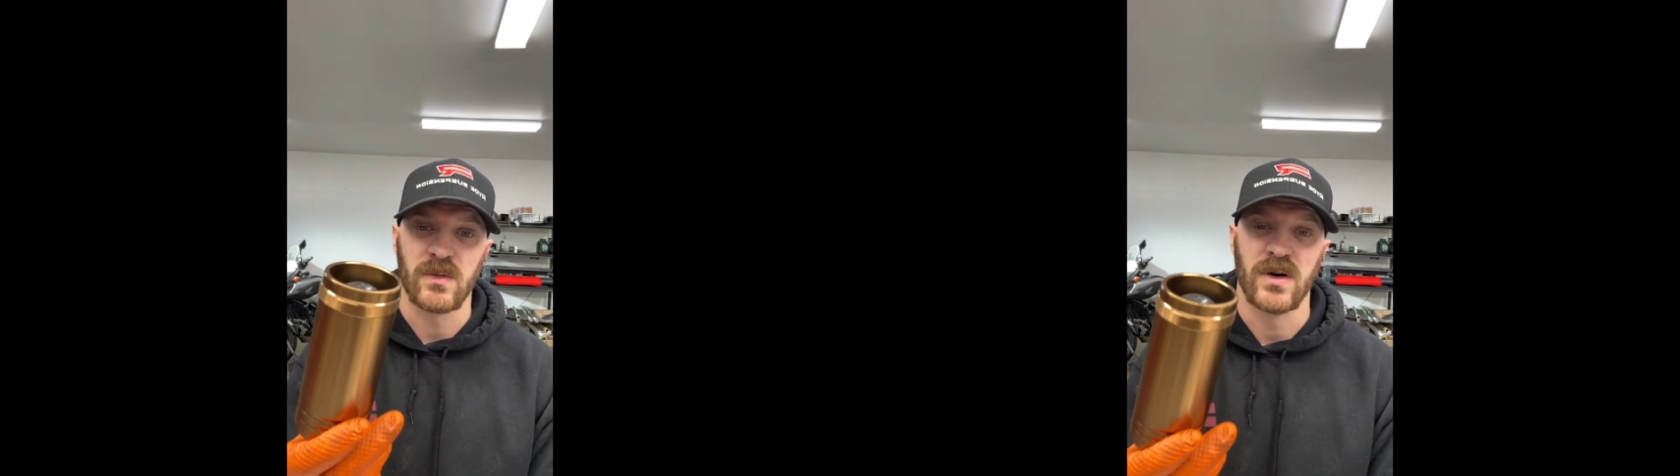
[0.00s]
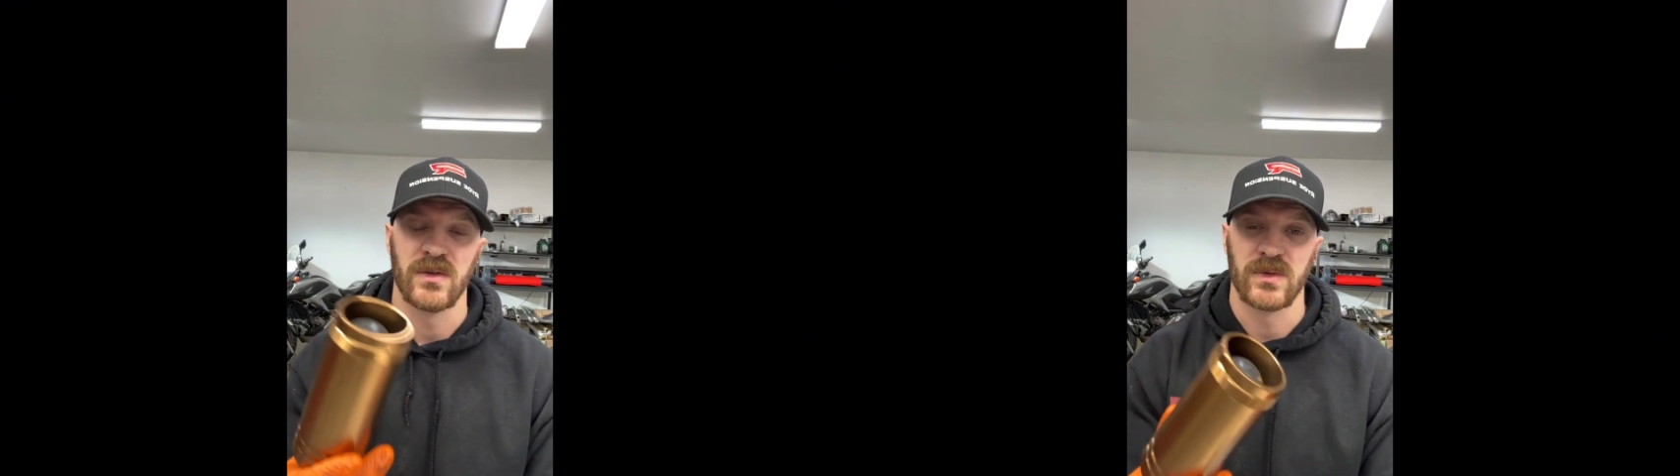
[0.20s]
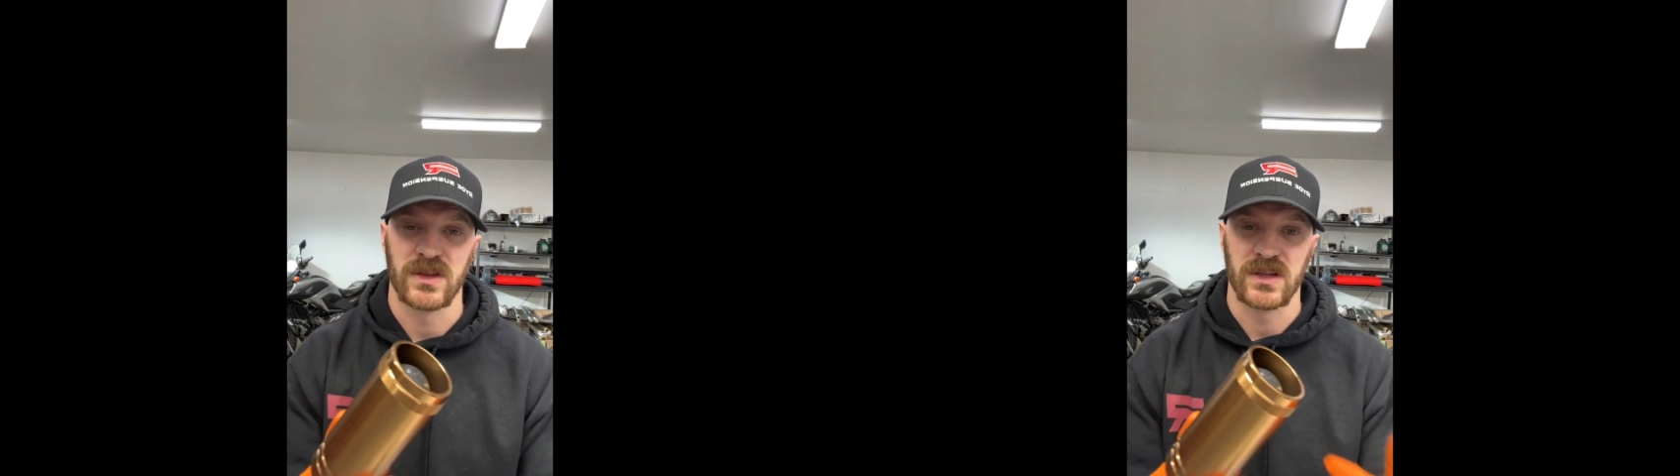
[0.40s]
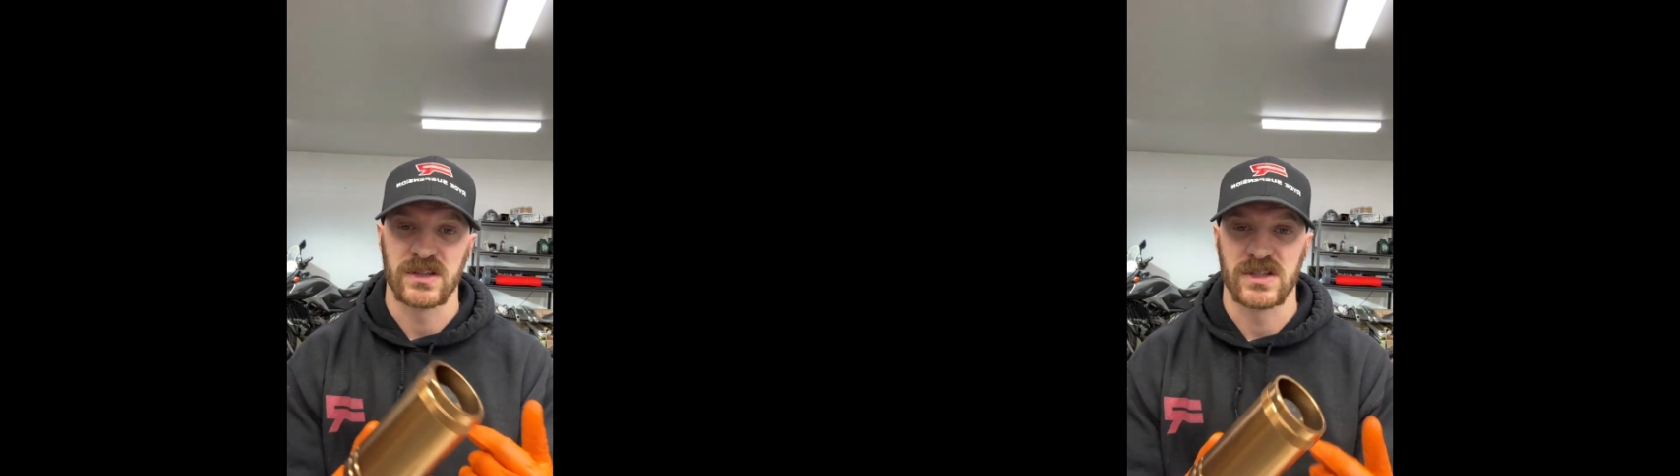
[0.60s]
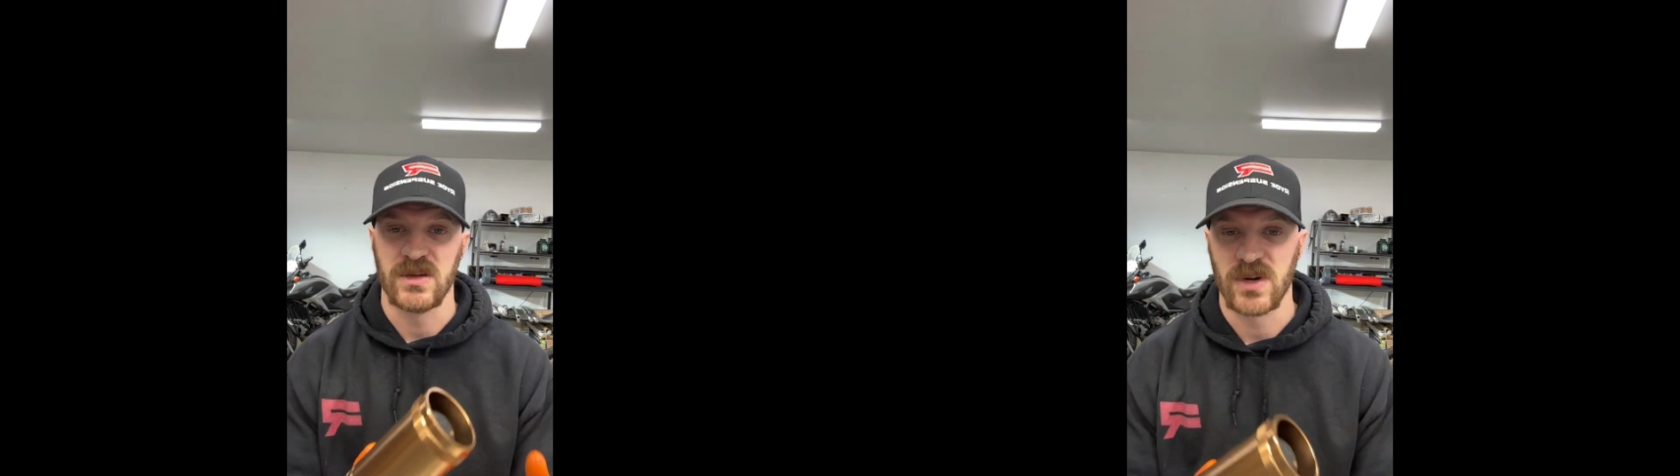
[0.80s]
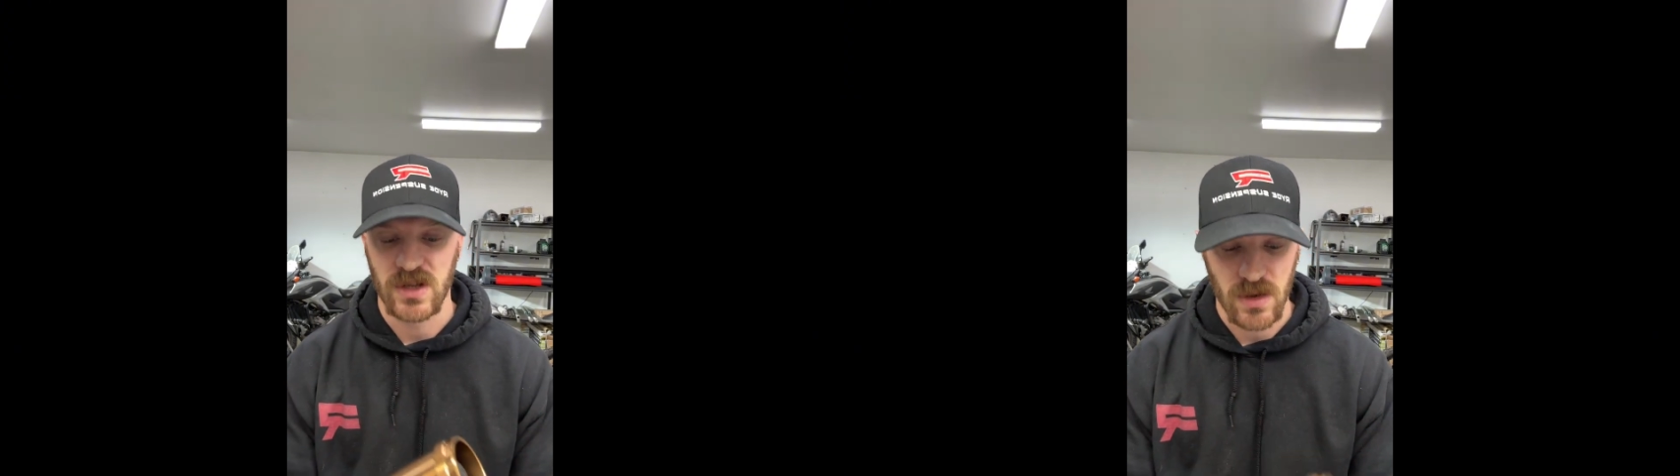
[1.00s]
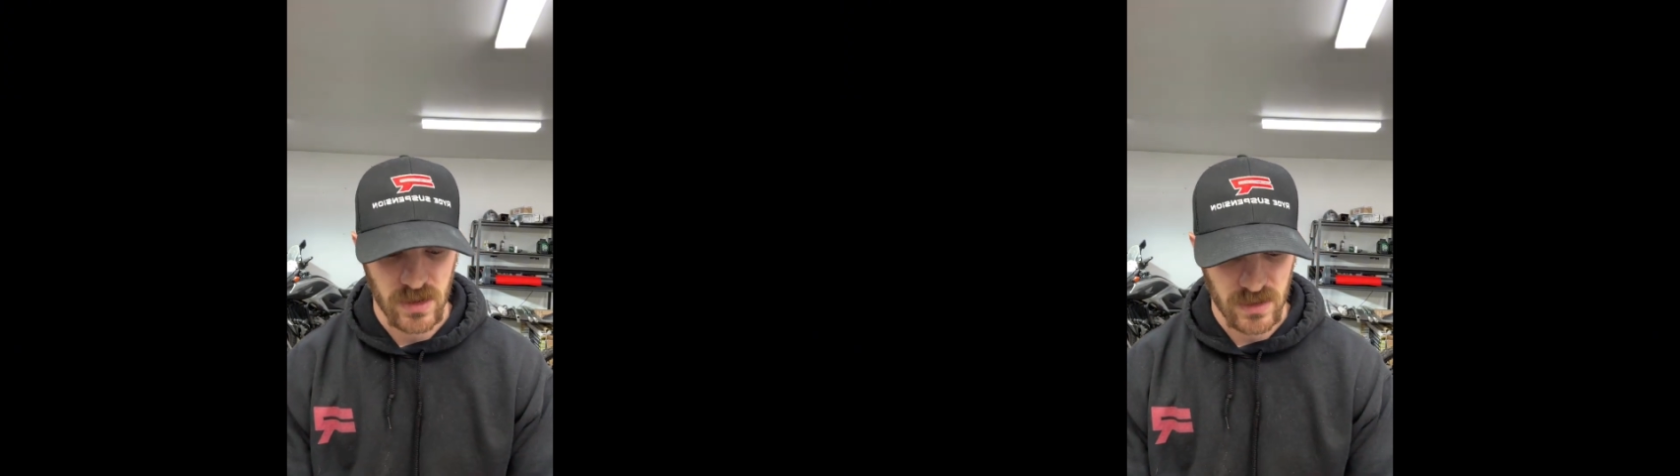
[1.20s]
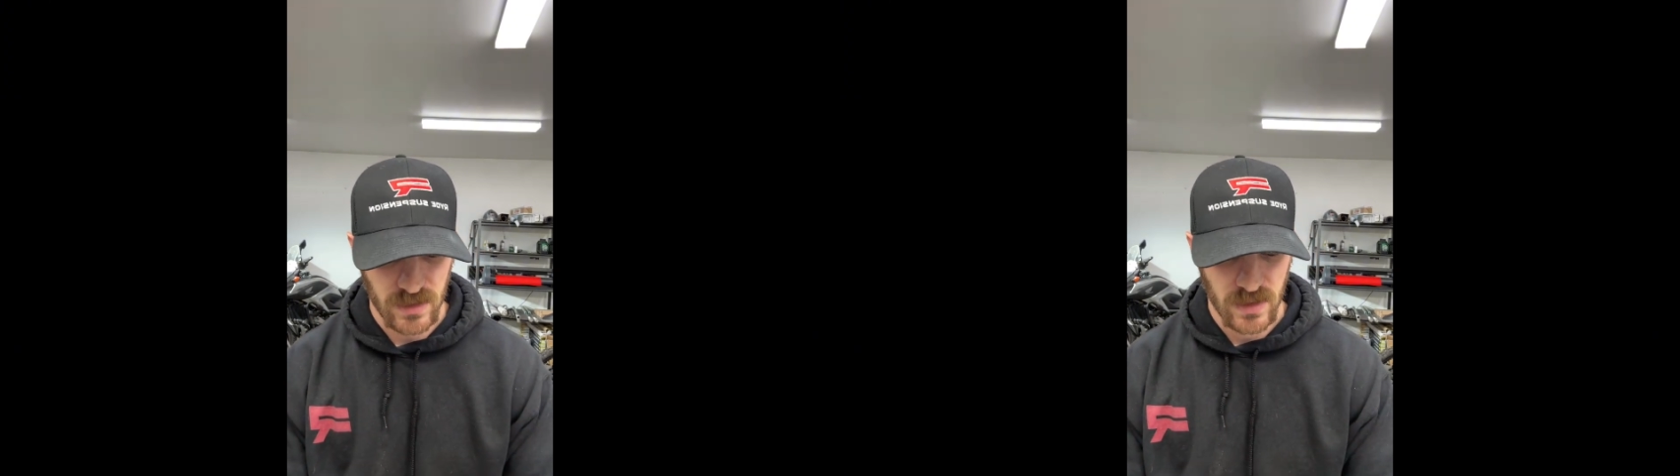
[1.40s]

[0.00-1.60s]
one with the Kashima coating.